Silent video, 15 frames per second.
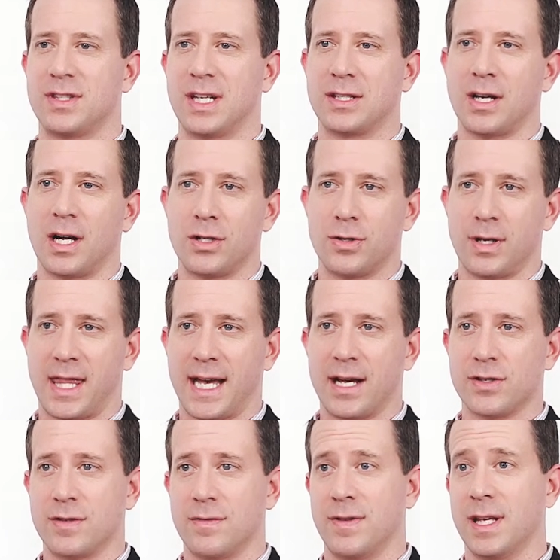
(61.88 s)

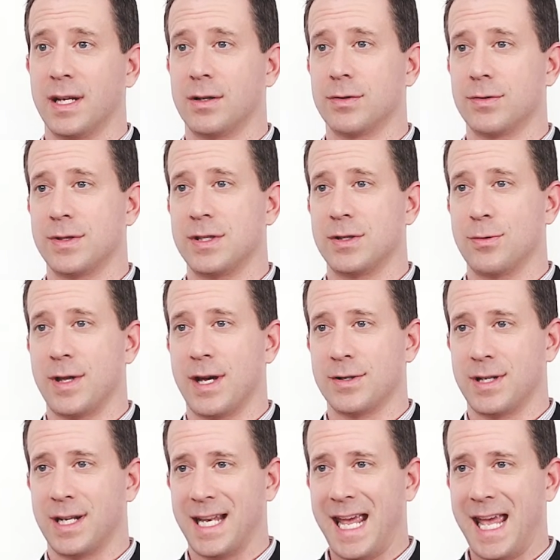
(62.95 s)
600,000 vehicles in
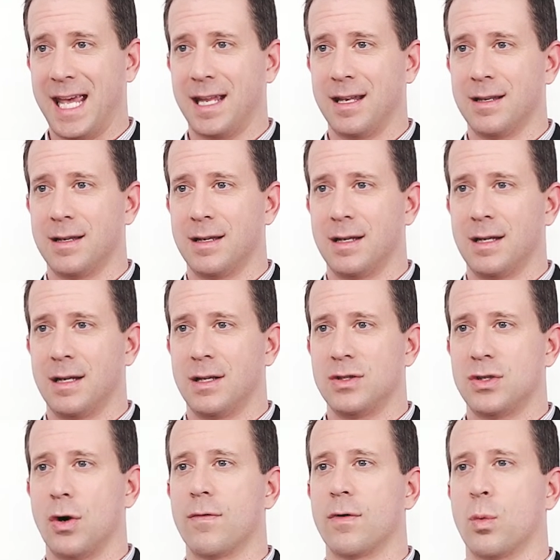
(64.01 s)
2008
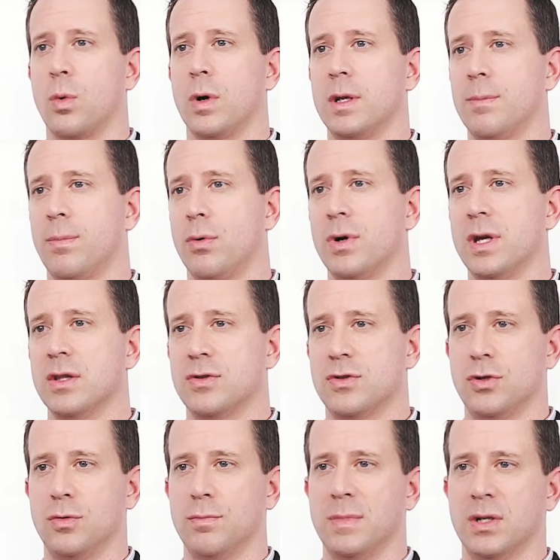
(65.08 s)
to over
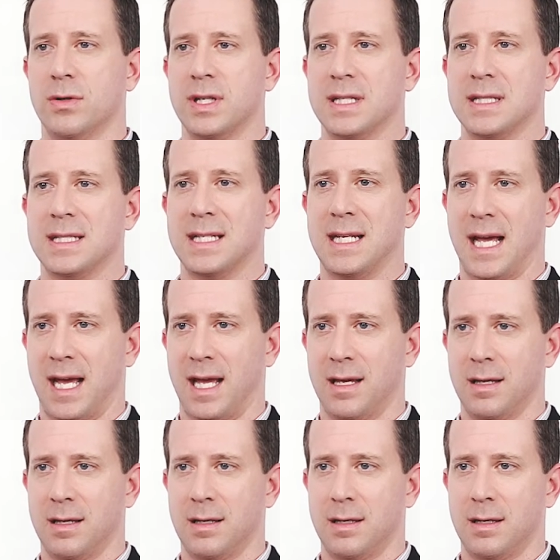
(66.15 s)
1.2 million today.
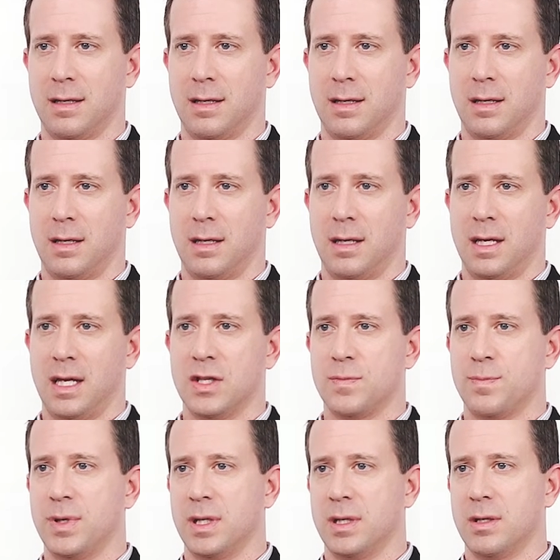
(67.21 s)
It's
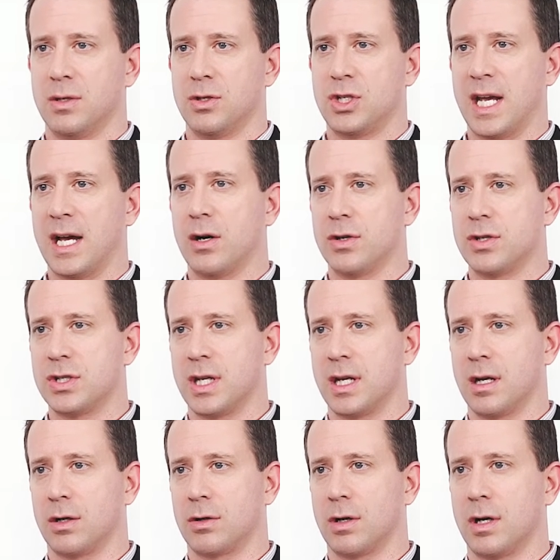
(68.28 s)
been
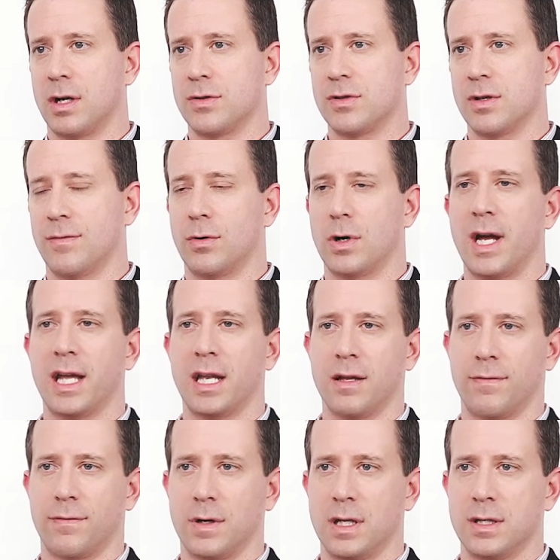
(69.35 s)
challenging across a variety
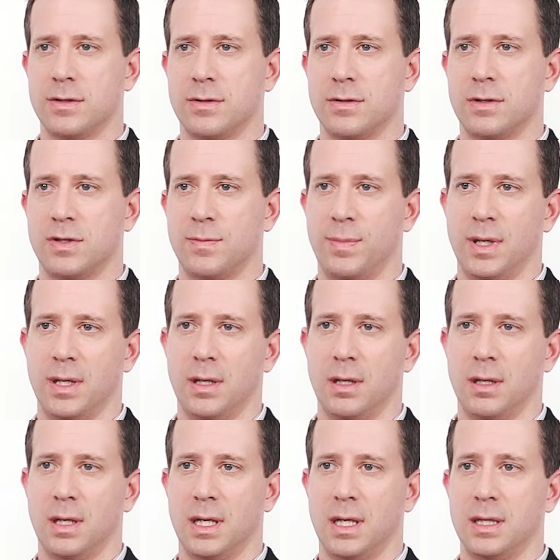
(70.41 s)
of fronts. It's
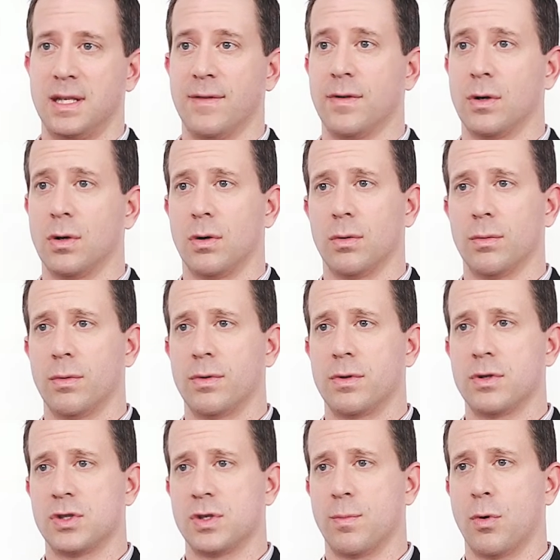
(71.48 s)
been difficult
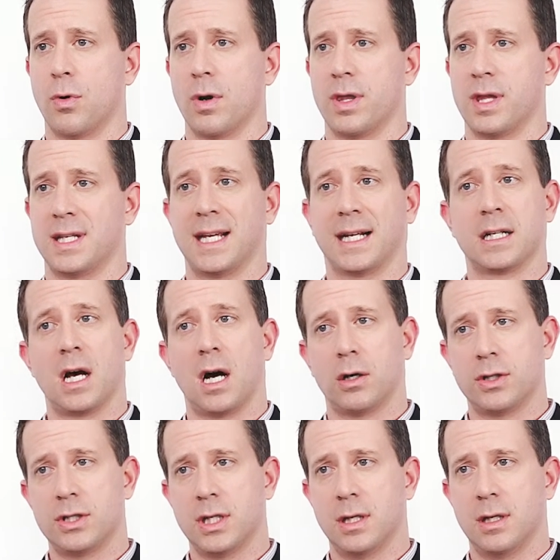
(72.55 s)
to support the
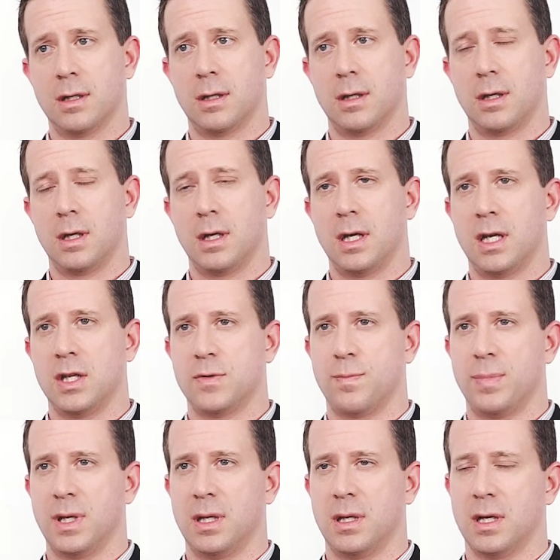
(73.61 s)
technology. It's
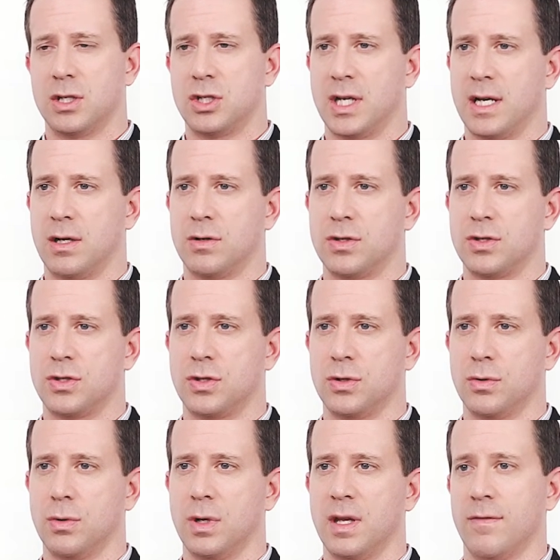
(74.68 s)
been a challenge
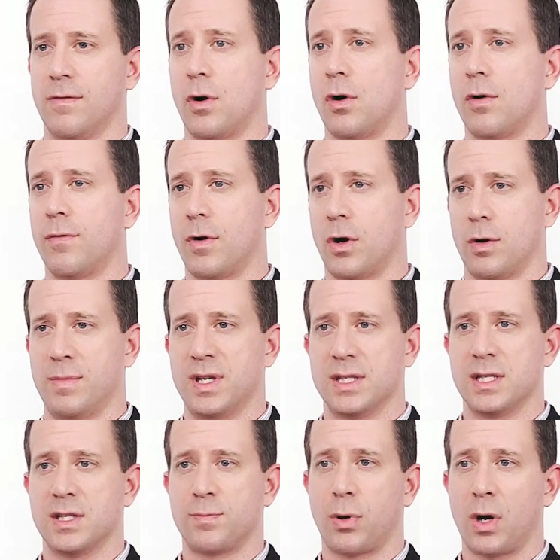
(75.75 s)
to evolve our
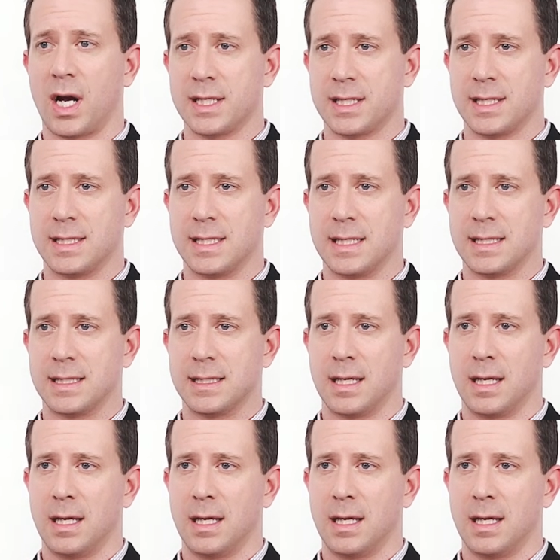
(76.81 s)
business processes